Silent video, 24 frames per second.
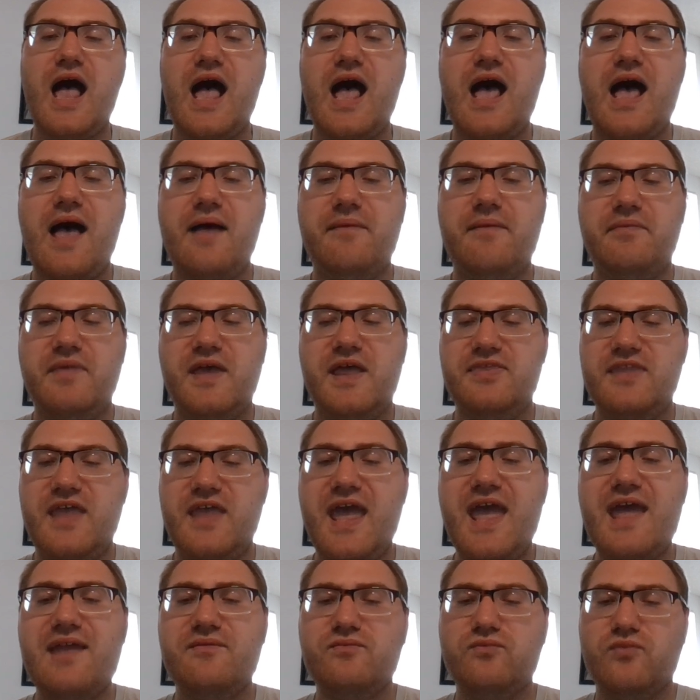And
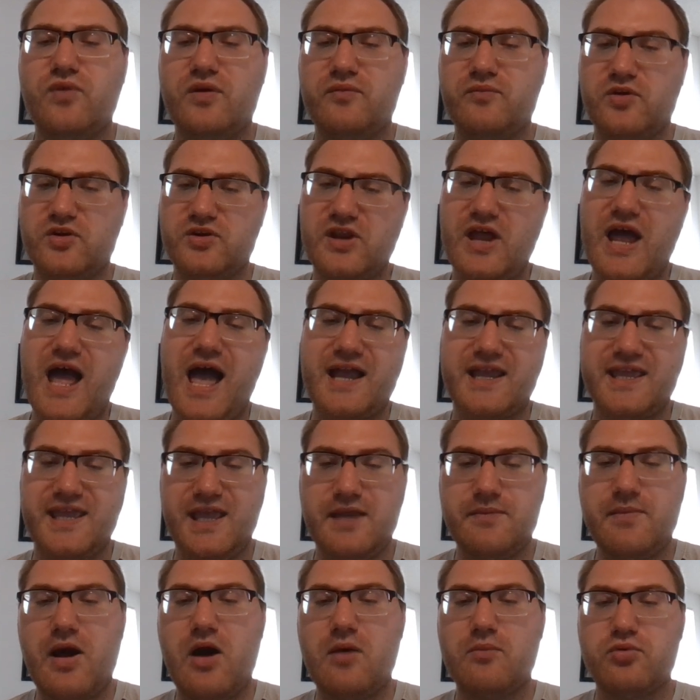then when we're
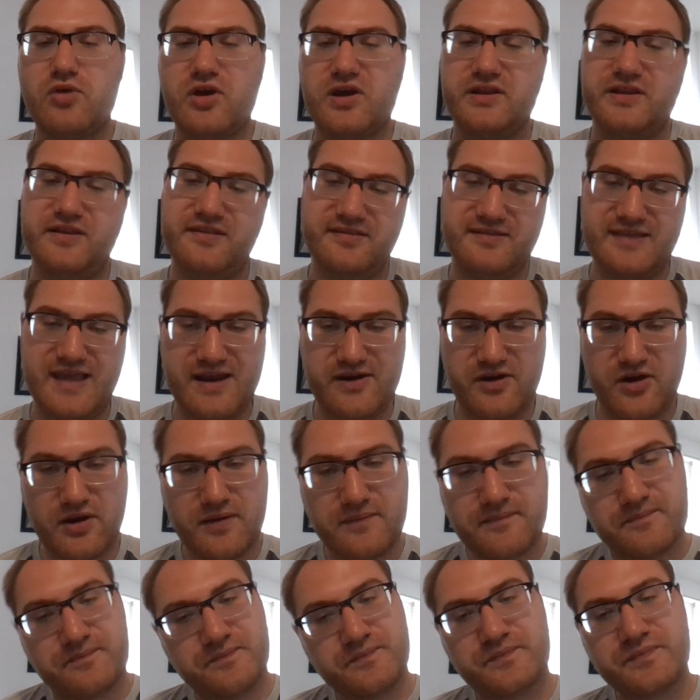talking about Brooklyn
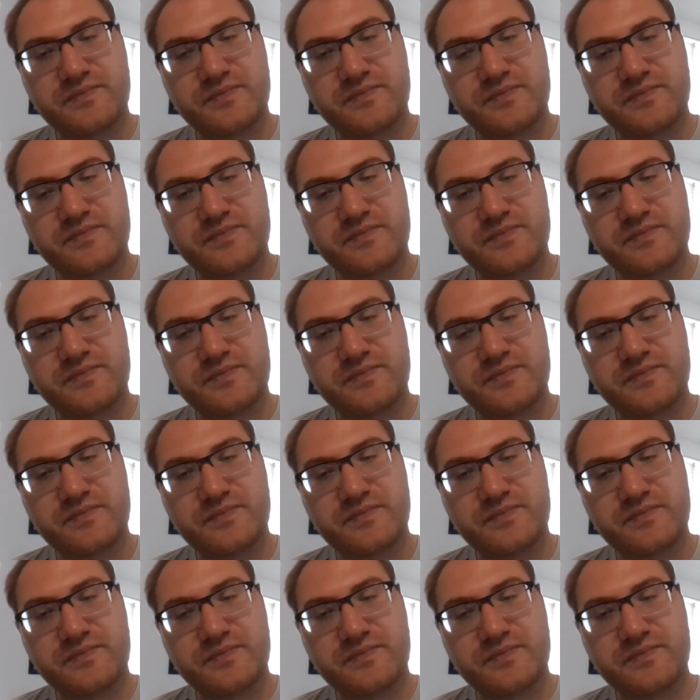Center,